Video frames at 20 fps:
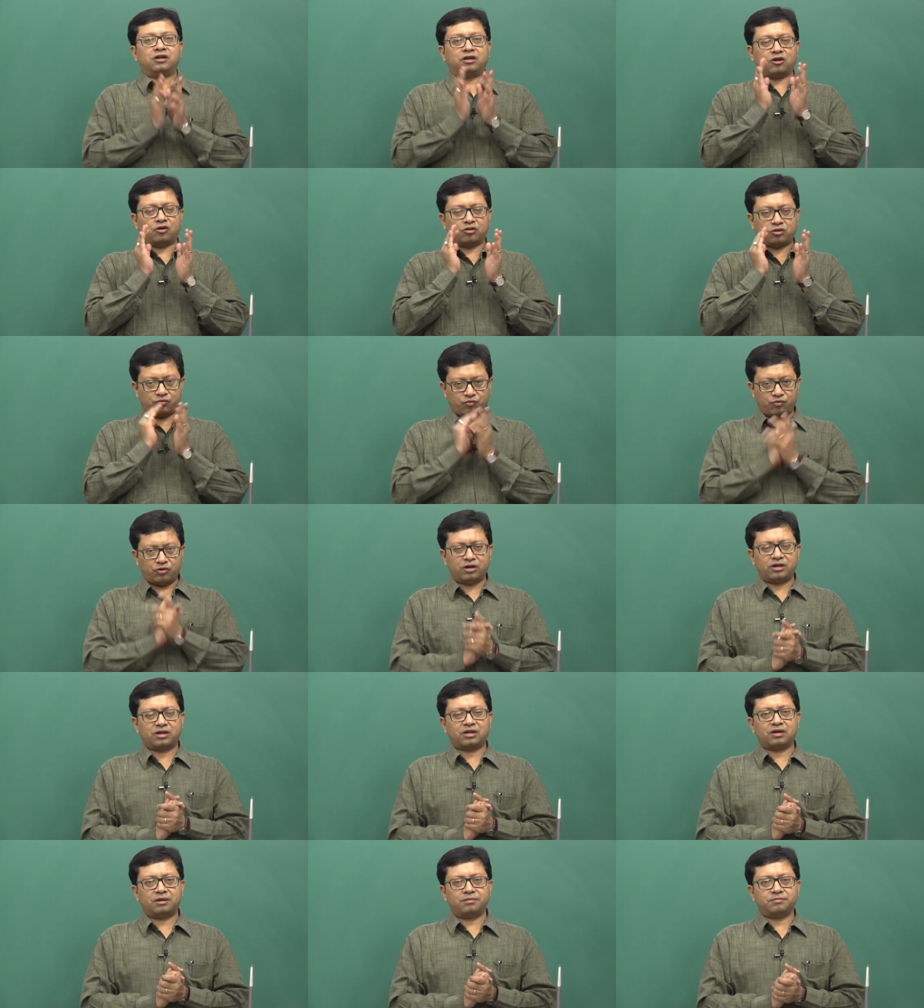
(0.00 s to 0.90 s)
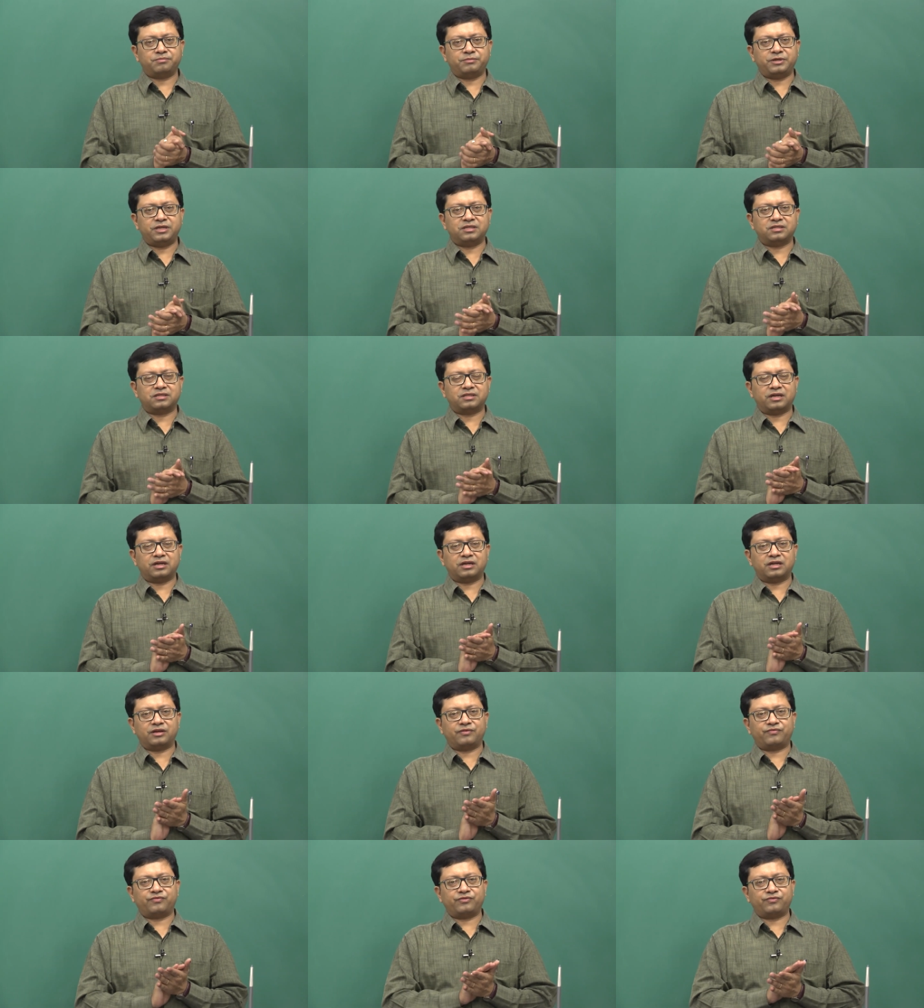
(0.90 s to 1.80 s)
Now, the word come means that
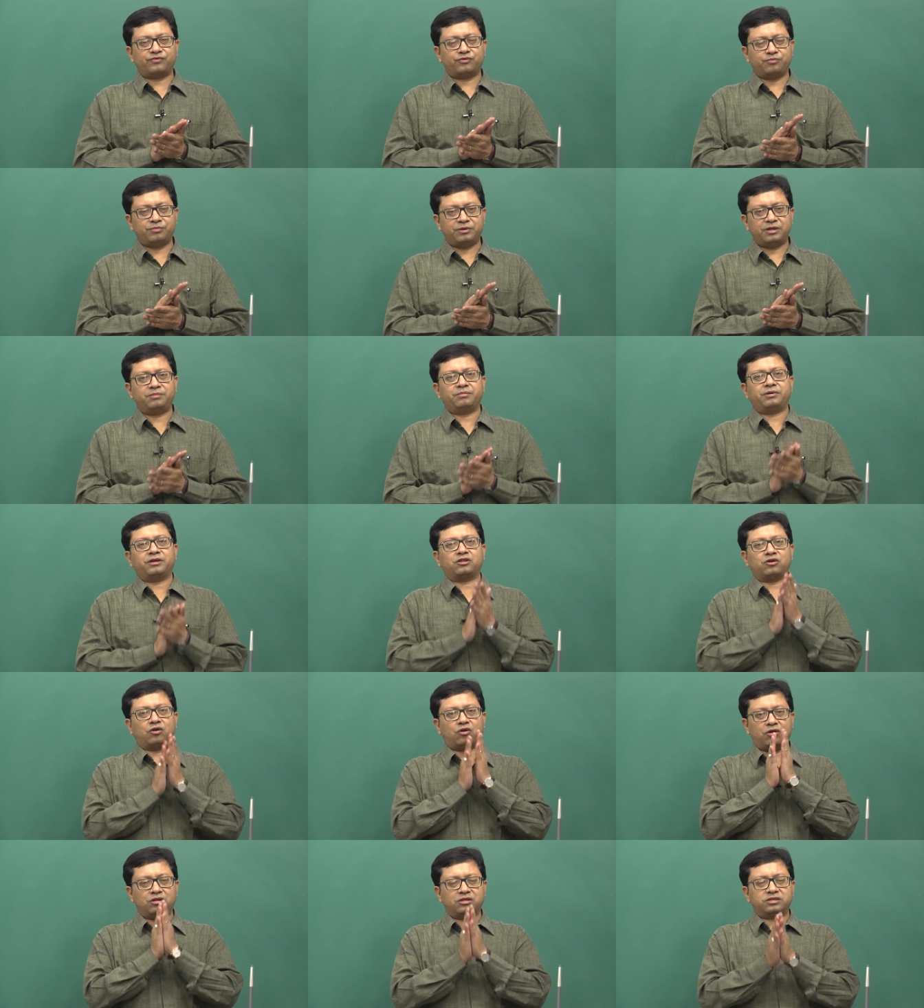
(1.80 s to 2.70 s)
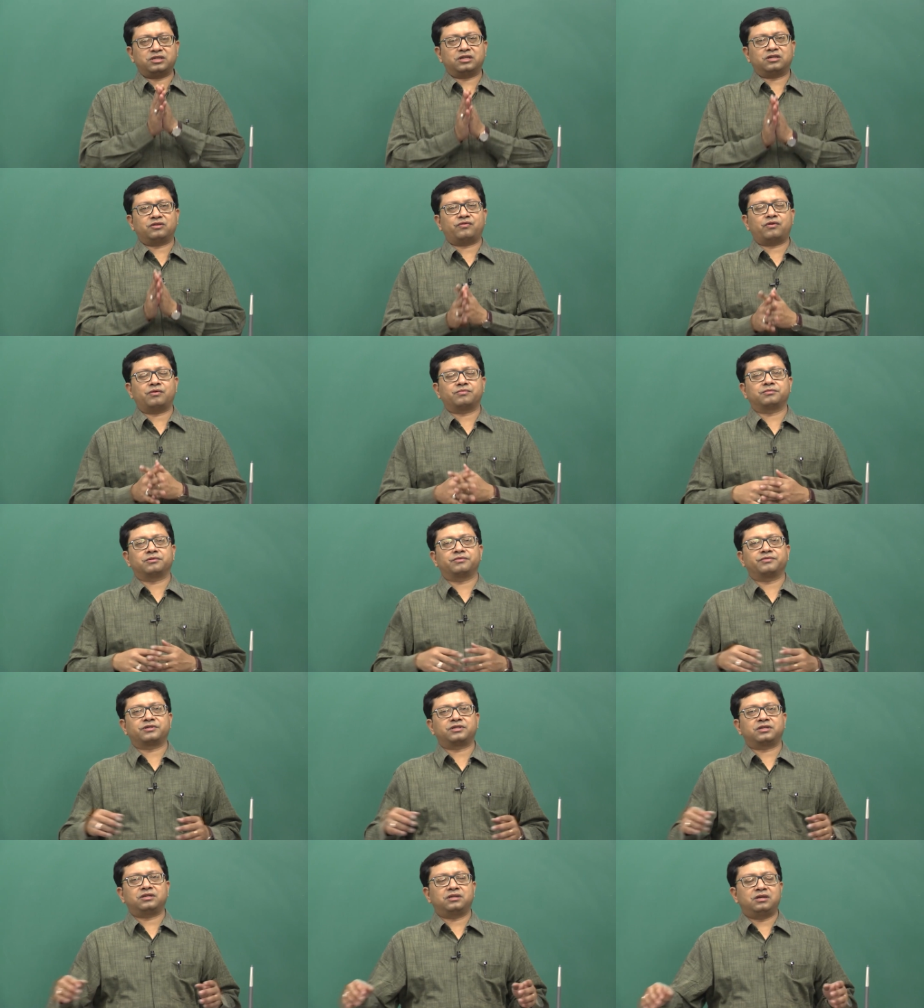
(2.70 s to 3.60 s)
if you mean by the all set of
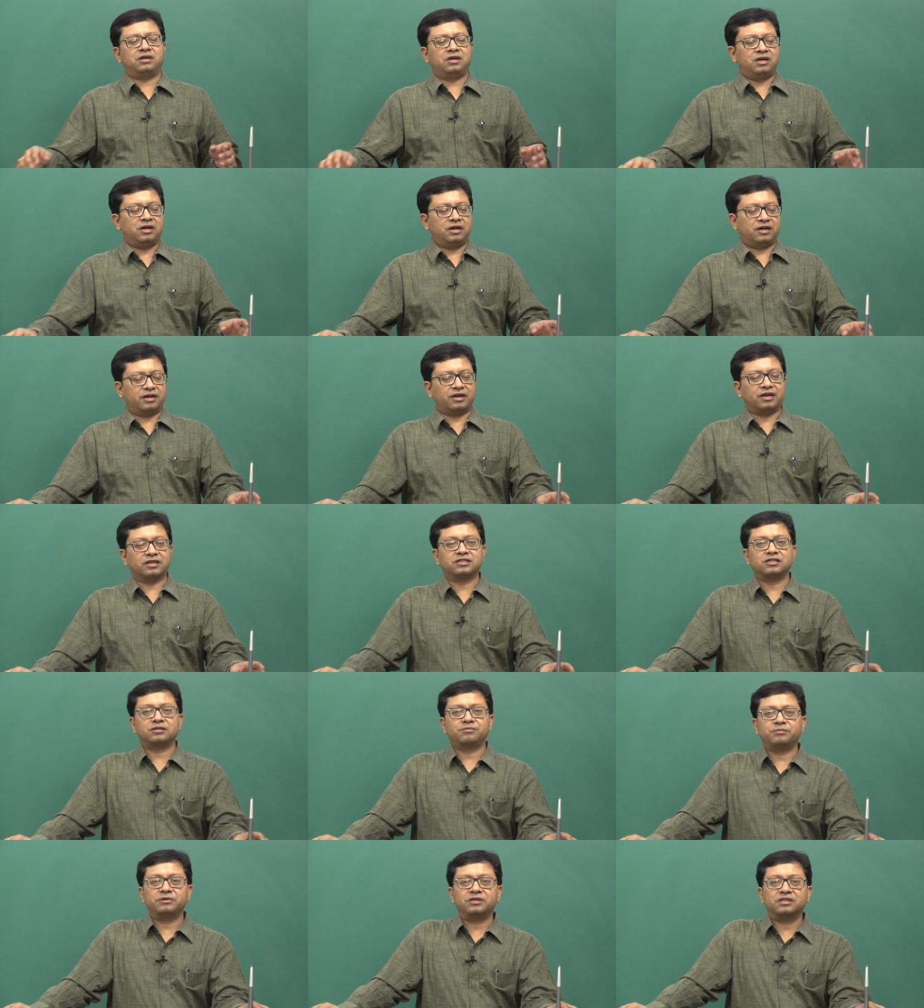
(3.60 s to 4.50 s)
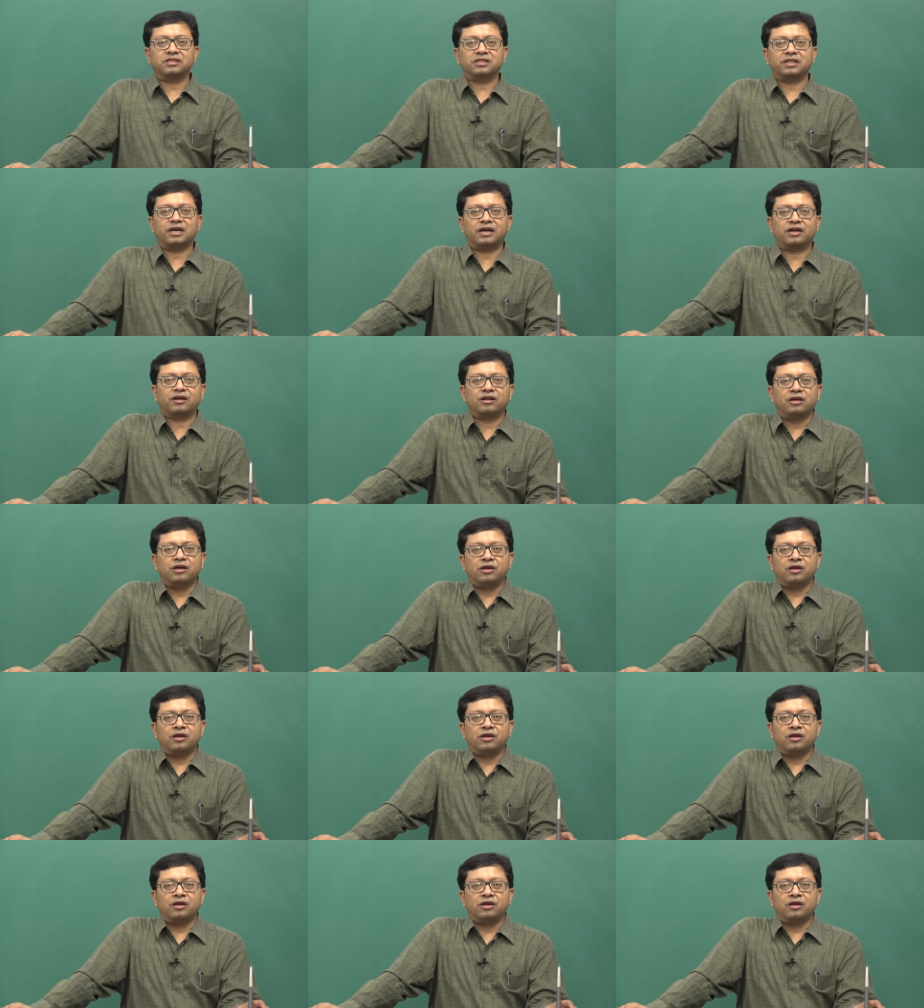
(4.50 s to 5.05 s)
observation, does it mean that